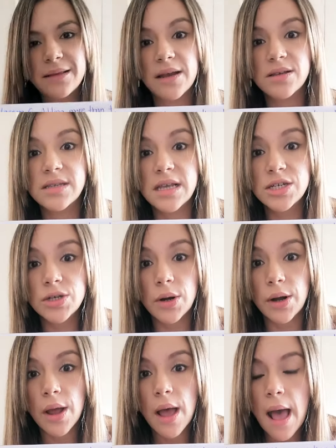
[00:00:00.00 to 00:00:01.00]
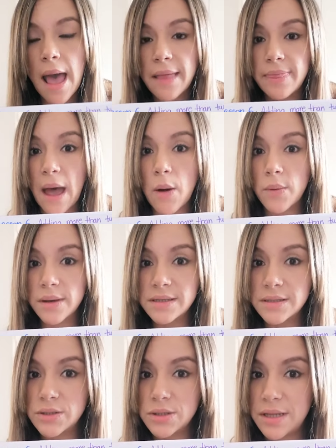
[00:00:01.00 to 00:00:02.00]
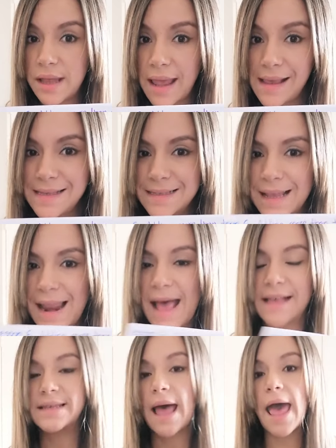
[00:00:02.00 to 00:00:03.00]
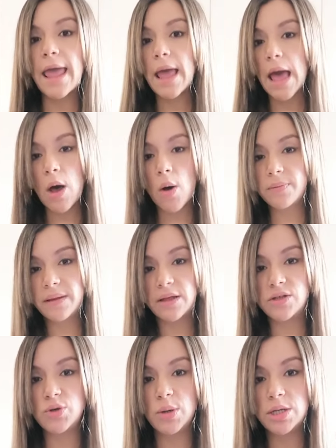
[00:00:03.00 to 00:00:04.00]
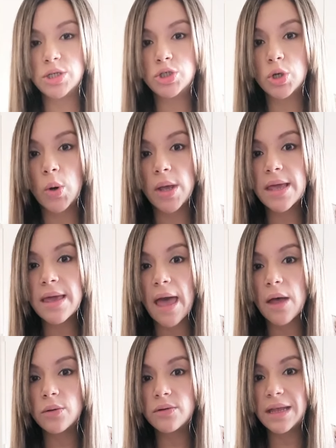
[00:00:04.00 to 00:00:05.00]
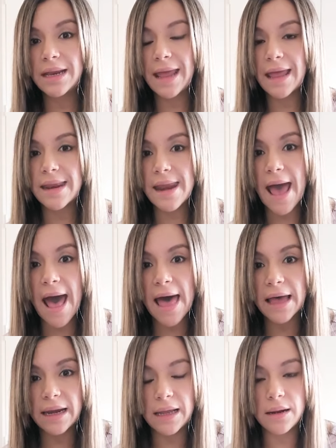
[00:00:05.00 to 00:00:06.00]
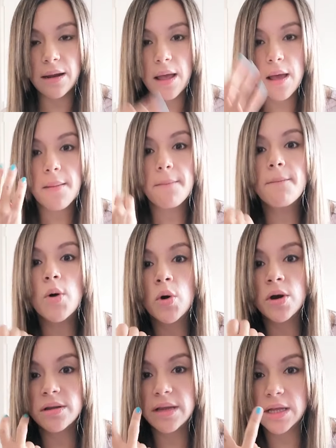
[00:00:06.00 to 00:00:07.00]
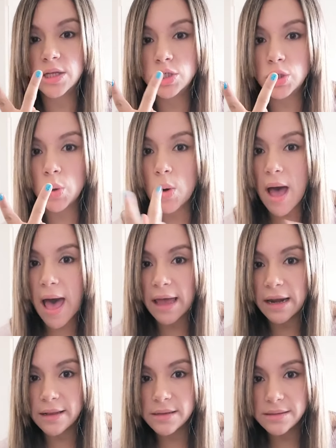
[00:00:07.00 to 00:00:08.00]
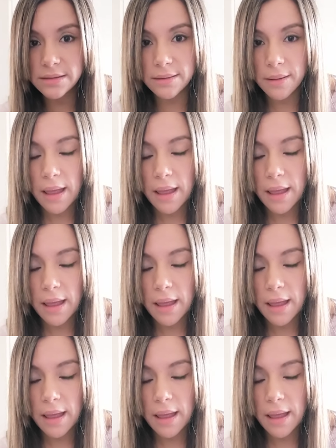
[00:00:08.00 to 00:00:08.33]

transition. That was today's class. I hope that you enjoy counting and adding more than 2 addends.